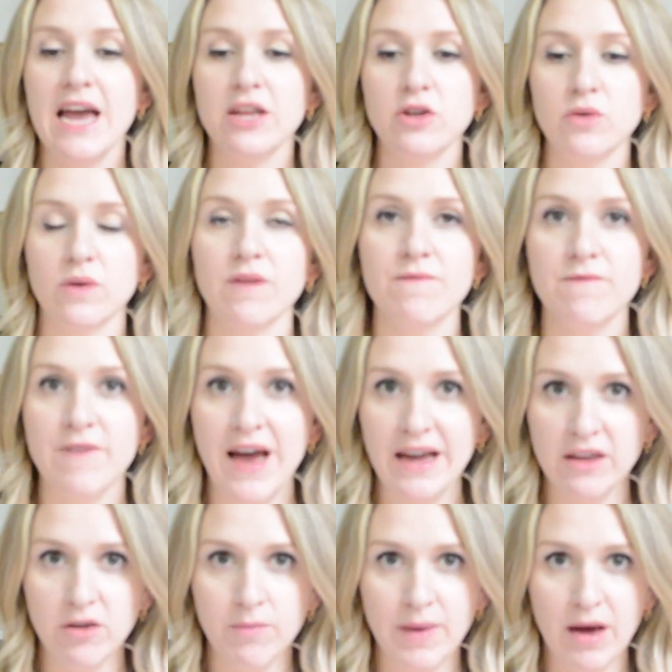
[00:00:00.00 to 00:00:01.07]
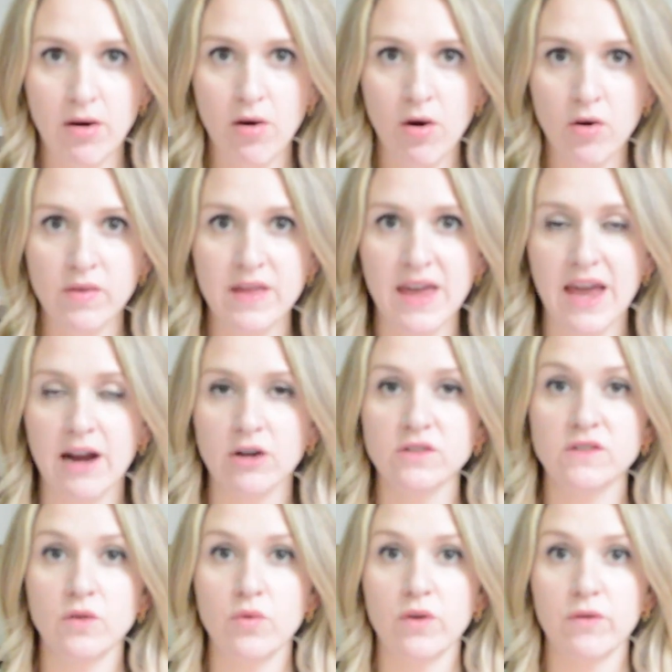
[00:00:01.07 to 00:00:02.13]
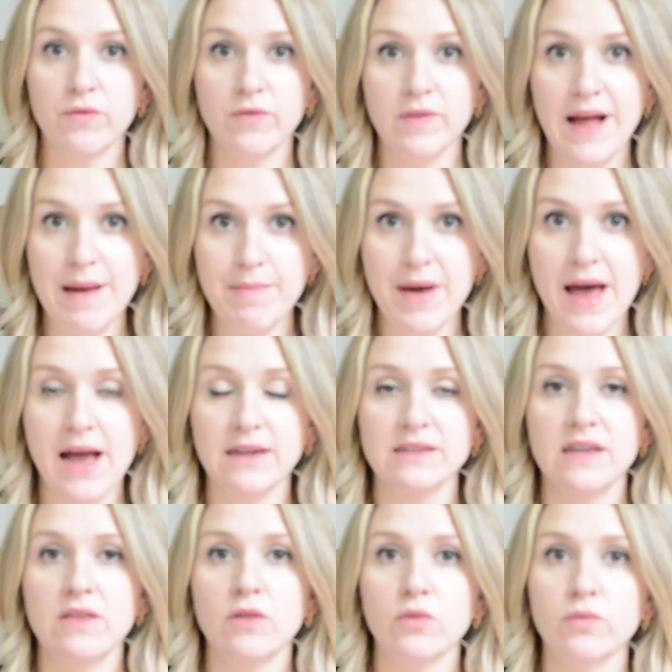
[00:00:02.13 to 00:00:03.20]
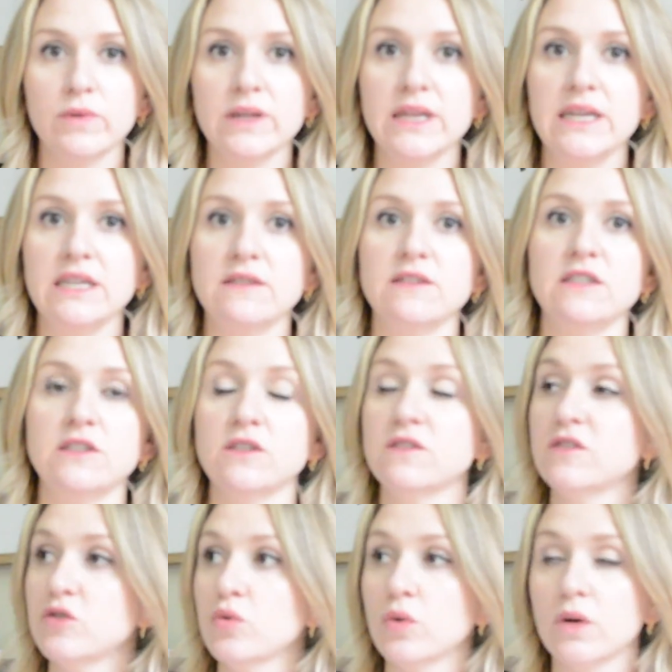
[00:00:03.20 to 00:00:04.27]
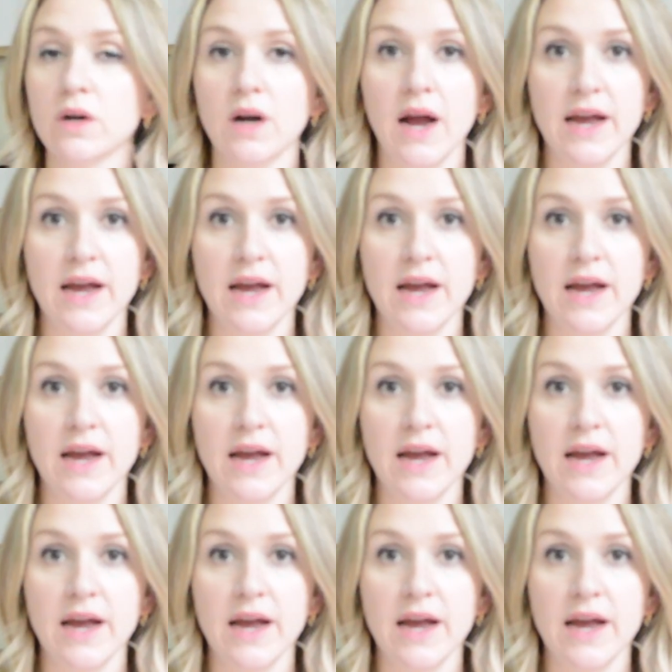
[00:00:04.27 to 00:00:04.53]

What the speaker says: and you can vacuum out all the air so they're flat packed and they're really easy to store.